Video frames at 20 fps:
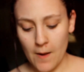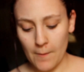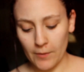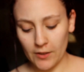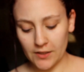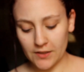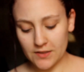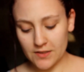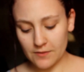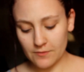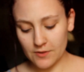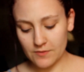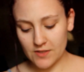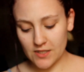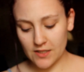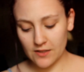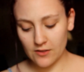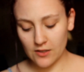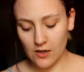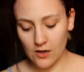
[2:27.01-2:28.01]
putting some
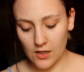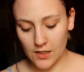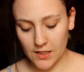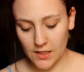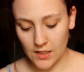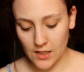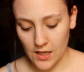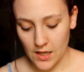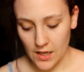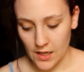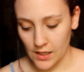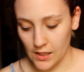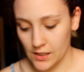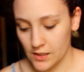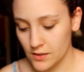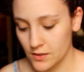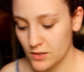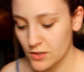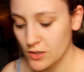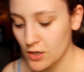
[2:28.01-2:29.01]
concealer on it,
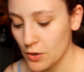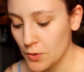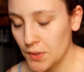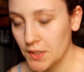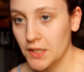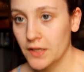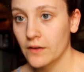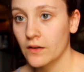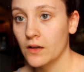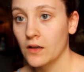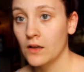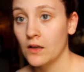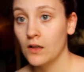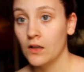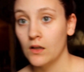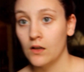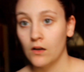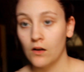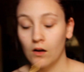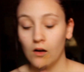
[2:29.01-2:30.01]
and going
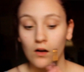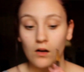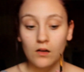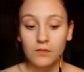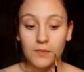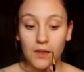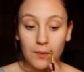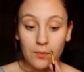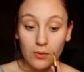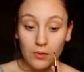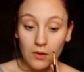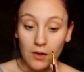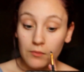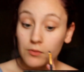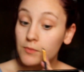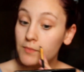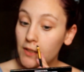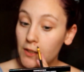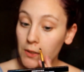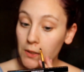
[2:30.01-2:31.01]
on my
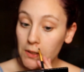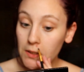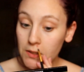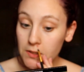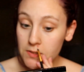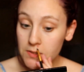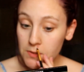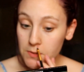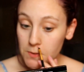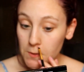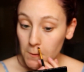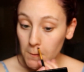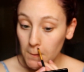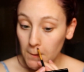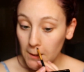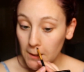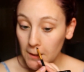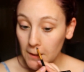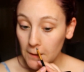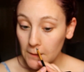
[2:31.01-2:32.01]
problem areas. So
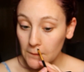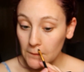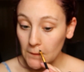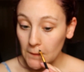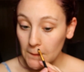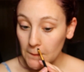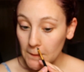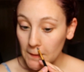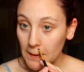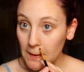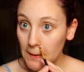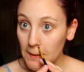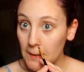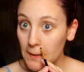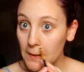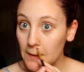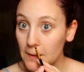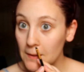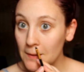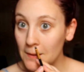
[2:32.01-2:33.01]
I have one right
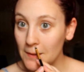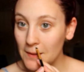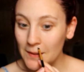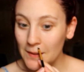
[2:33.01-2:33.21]
here.